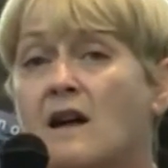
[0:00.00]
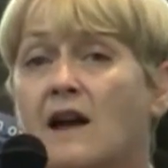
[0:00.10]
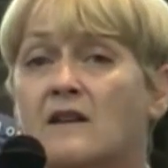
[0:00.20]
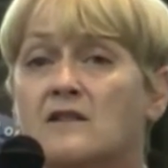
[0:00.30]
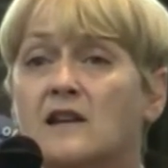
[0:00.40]

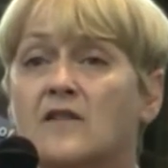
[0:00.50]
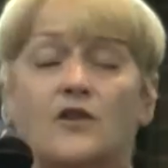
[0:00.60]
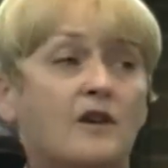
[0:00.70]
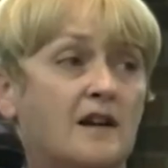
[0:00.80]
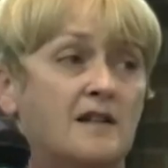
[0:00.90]
And to give you
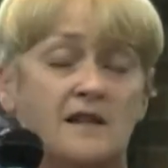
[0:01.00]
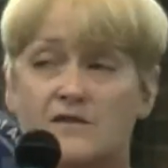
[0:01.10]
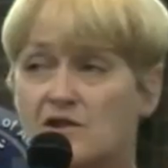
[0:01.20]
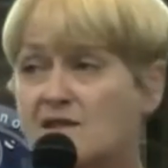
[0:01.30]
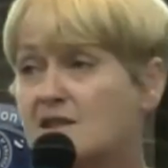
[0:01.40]
an idea of
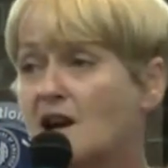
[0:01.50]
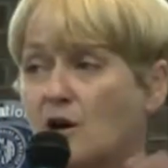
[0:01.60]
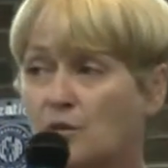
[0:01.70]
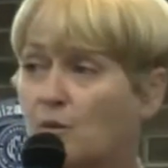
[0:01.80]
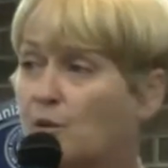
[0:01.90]
just
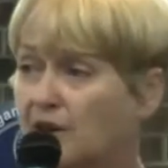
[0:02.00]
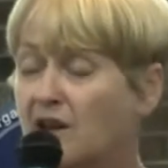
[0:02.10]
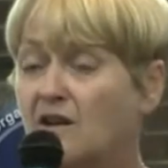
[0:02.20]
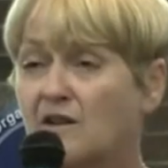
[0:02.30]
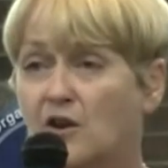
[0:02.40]
how we're
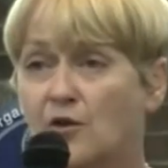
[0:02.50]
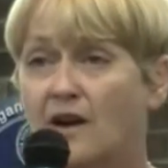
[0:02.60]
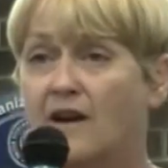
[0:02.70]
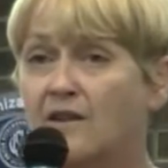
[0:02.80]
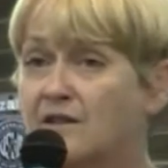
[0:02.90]
working on the
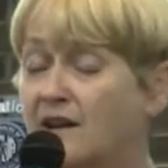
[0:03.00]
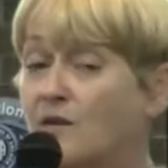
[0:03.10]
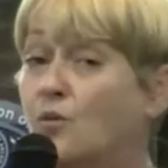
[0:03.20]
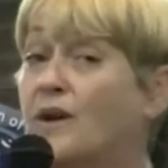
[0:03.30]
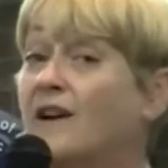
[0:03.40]
ground,
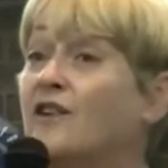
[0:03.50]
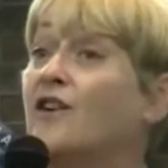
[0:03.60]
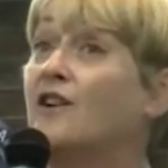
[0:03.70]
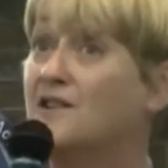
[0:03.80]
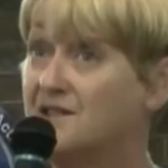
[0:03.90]
and we are
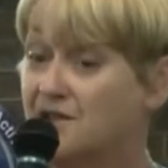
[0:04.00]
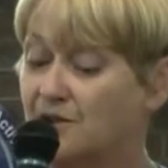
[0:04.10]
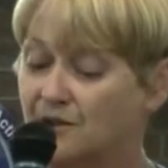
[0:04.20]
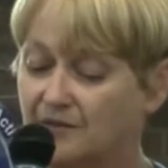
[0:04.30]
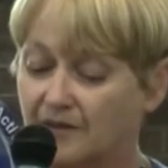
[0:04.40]

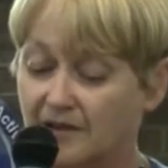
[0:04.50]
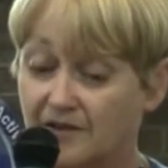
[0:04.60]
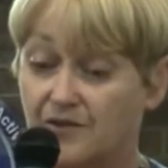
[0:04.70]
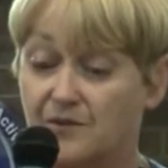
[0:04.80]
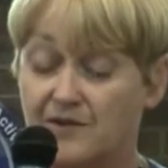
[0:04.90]
also
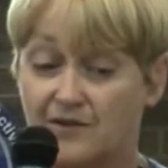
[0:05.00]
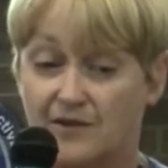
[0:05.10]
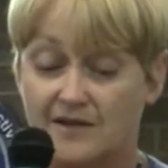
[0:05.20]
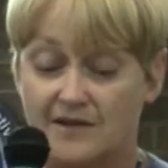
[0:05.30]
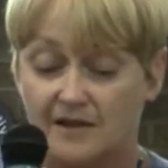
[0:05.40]

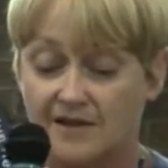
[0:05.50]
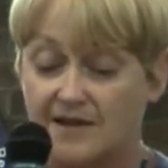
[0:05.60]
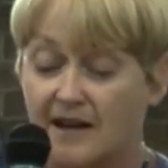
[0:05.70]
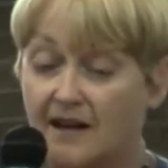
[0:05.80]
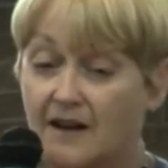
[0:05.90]
under-resourced, I'll
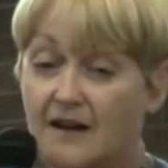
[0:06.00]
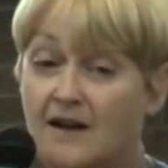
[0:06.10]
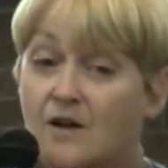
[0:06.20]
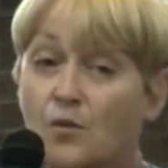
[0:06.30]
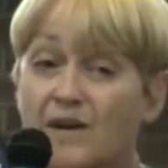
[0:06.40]
say,
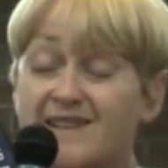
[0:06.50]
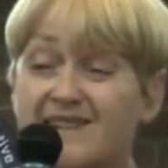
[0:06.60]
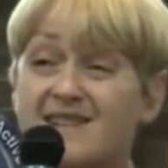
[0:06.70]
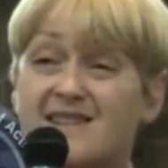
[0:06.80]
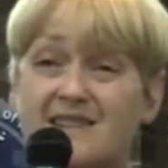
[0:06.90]
we
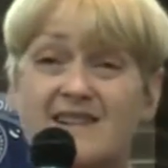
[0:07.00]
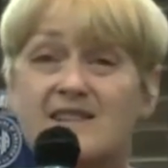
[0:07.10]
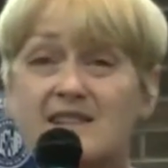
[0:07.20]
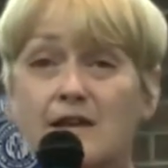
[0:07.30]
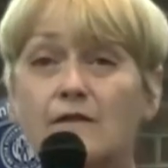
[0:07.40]
did
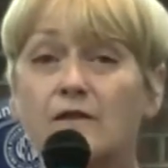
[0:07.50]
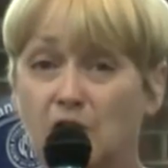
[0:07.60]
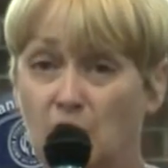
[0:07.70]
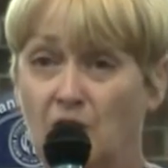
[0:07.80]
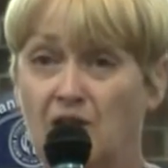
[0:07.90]
60
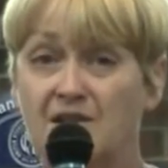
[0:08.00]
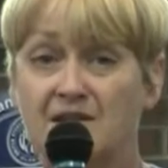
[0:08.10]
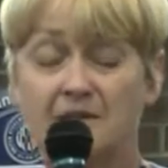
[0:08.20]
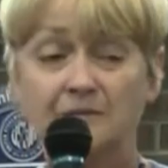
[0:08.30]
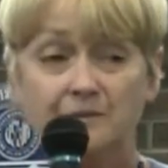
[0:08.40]

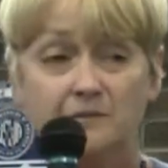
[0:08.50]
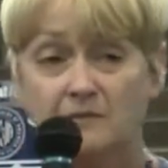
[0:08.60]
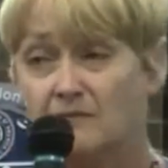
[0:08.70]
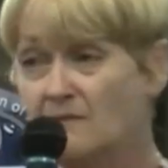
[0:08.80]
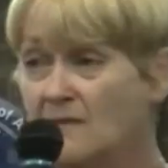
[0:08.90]
floors
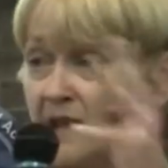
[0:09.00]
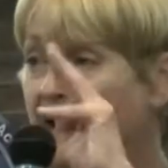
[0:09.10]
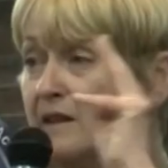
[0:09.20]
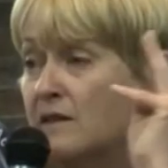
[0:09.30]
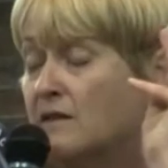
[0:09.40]

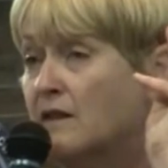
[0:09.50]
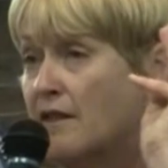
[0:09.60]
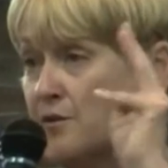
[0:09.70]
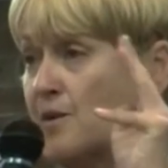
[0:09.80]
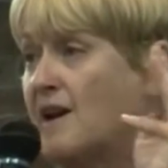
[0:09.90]
in
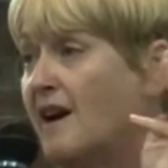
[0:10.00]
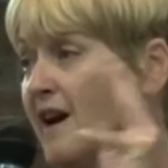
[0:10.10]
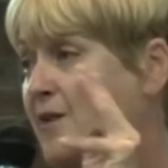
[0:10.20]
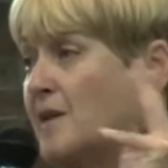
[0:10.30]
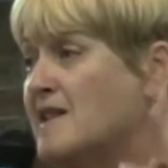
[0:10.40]
3
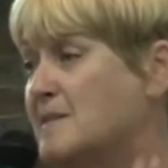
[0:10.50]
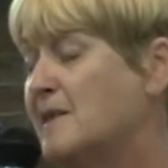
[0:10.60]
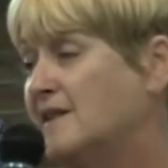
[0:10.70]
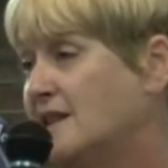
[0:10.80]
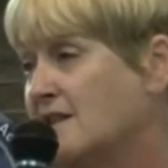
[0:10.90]
high-rise
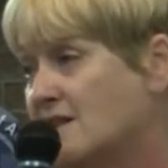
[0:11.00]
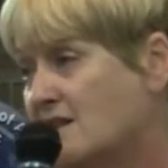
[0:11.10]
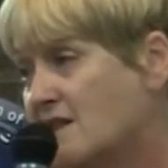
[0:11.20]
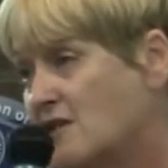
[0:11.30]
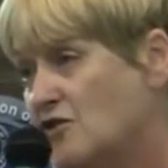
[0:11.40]
buildings in
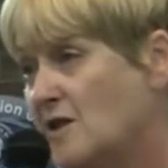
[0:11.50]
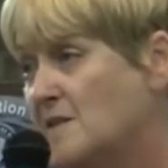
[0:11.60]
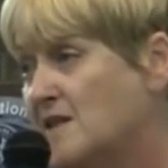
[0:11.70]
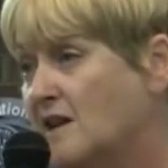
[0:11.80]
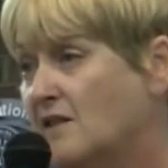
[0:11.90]
St.
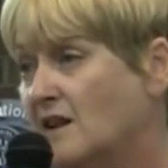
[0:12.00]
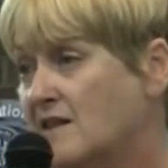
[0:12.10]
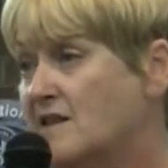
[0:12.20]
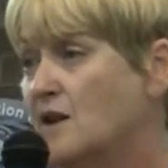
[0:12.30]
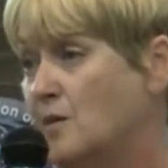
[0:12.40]
Jamestown
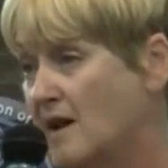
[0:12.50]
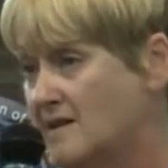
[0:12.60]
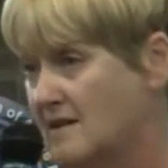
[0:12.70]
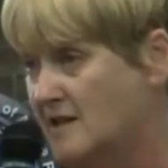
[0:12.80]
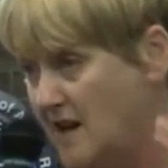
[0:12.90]
last night
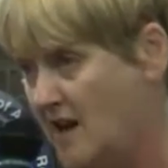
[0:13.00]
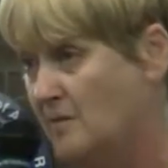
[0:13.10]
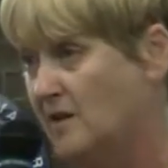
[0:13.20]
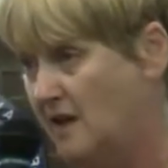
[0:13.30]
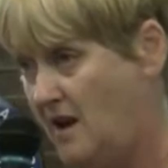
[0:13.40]
as a
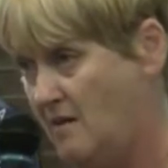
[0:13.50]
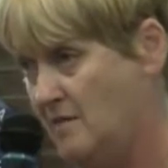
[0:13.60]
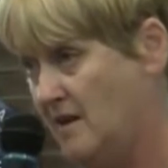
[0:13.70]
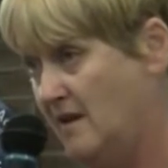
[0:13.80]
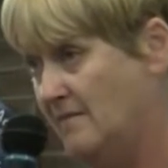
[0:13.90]
Tamil
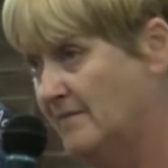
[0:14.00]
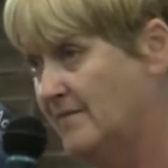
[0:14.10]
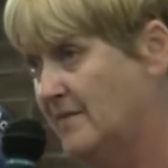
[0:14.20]
campaign.